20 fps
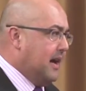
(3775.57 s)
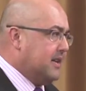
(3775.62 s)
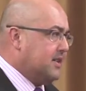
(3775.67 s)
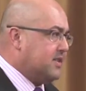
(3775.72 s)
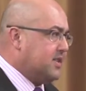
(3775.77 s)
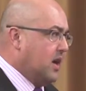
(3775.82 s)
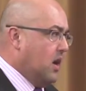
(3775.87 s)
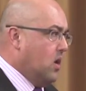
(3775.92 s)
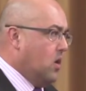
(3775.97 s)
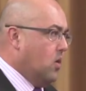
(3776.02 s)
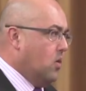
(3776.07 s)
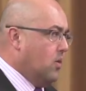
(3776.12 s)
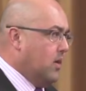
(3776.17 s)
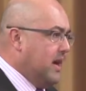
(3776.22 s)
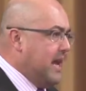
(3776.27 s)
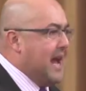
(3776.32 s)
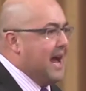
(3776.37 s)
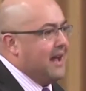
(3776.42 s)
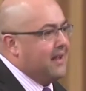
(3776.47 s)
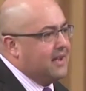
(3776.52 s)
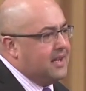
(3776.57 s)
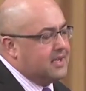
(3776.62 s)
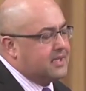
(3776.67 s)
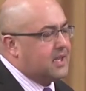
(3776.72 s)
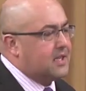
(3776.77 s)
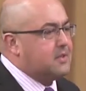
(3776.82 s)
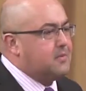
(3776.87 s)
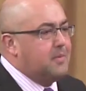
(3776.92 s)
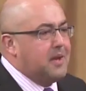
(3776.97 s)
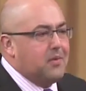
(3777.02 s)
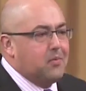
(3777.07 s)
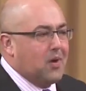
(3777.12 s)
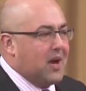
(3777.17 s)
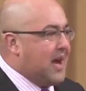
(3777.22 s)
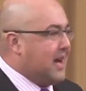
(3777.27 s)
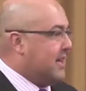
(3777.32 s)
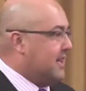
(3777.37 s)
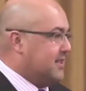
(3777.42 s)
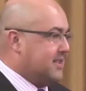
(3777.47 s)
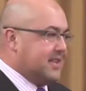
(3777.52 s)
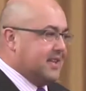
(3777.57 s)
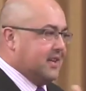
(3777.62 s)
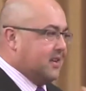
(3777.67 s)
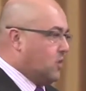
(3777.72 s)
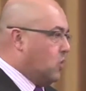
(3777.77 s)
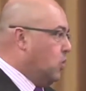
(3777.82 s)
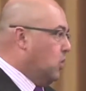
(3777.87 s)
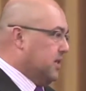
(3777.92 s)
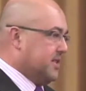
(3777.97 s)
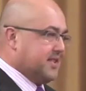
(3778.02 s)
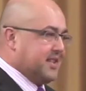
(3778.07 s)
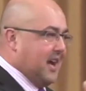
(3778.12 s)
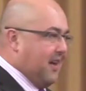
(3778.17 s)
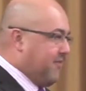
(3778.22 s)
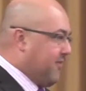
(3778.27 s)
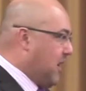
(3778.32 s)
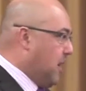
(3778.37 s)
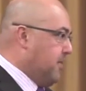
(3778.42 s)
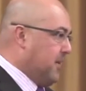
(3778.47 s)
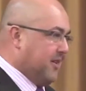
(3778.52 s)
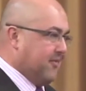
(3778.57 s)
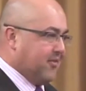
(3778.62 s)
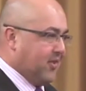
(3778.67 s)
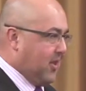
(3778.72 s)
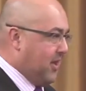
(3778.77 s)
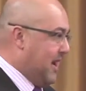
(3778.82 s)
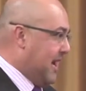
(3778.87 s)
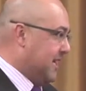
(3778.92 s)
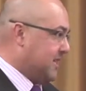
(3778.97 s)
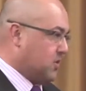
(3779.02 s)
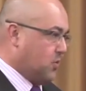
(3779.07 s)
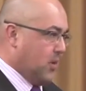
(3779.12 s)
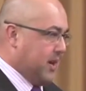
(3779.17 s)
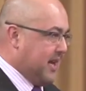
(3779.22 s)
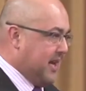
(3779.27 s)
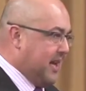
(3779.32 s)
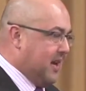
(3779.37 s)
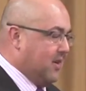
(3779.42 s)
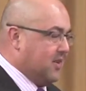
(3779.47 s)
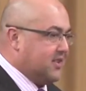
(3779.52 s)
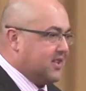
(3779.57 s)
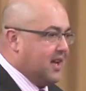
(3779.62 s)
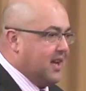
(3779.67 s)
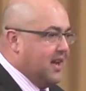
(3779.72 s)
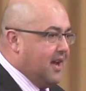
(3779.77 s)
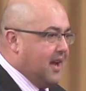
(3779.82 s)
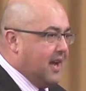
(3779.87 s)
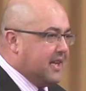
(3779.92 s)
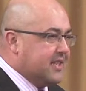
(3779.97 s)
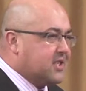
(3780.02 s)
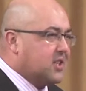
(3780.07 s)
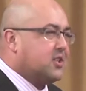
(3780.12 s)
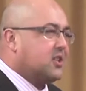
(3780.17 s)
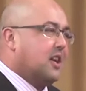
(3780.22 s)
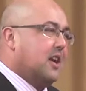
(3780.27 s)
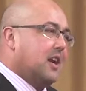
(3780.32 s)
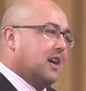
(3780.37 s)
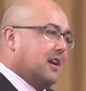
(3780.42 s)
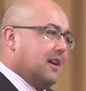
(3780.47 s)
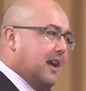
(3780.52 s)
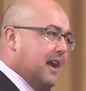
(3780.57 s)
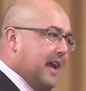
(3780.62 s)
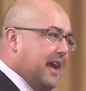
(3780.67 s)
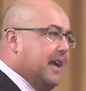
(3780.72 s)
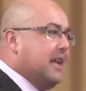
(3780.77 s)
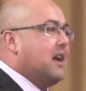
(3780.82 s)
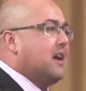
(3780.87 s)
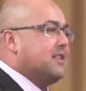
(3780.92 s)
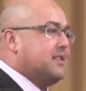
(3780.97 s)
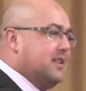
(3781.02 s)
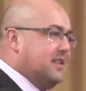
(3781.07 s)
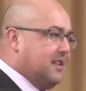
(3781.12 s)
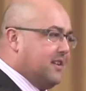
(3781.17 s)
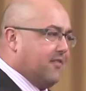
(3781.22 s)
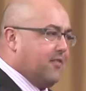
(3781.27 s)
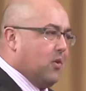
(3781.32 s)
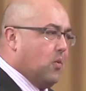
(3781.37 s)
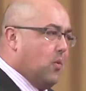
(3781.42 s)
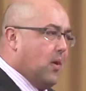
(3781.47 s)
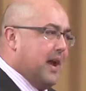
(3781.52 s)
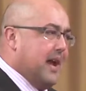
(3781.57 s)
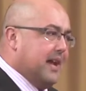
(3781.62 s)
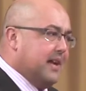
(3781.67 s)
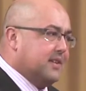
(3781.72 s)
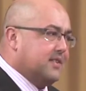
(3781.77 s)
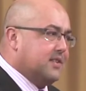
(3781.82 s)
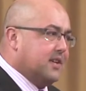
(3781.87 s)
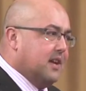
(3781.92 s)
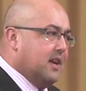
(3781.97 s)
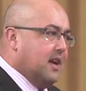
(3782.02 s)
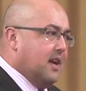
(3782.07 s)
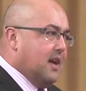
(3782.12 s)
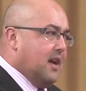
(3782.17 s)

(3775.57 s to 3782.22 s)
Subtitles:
So yeah, it doesn't mean we're not going to see cool stuff coming for the next 20 years. It's just going to hit us in different ways.